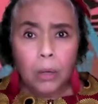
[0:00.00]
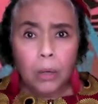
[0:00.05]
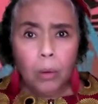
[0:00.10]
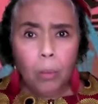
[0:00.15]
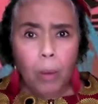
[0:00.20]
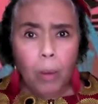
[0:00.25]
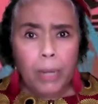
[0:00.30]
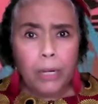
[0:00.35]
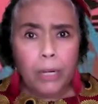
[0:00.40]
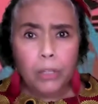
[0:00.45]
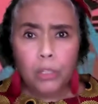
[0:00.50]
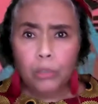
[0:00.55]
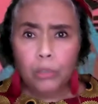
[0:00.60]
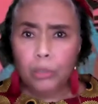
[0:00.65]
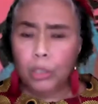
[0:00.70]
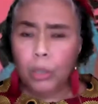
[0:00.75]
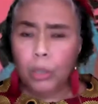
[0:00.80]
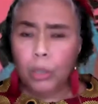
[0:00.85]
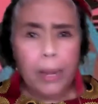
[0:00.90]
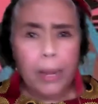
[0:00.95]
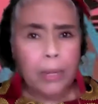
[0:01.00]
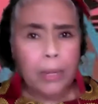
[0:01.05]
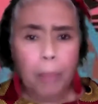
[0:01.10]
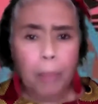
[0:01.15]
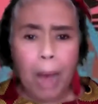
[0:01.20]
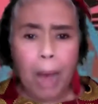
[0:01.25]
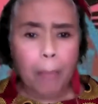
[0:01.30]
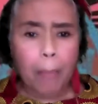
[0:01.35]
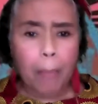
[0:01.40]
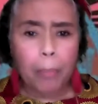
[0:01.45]
What are you doing,
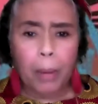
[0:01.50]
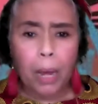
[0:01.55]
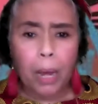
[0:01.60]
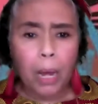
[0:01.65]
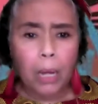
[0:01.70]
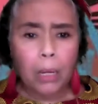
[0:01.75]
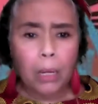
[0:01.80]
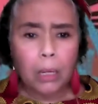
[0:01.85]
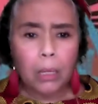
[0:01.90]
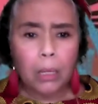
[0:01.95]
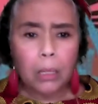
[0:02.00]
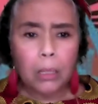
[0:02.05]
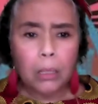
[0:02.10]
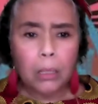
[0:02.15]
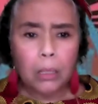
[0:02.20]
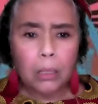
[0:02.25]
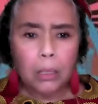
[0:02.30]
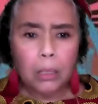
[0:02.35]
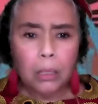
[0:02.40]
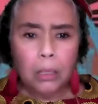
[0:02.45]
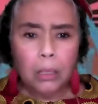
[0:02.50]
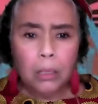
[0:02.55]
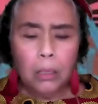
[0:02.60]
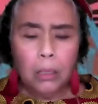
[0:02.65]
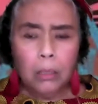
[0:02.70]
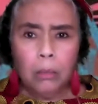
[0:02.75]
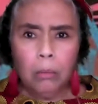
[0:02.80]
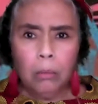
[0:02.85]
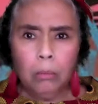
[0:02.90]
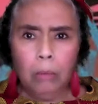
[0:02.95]
Papa?
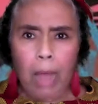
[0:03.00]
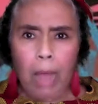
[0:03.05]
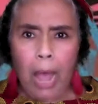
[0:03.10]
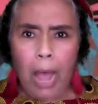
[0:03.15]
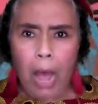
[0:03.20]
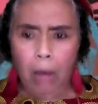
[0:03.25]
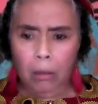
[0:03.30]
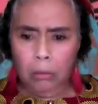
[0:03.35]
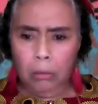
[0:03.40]
Well,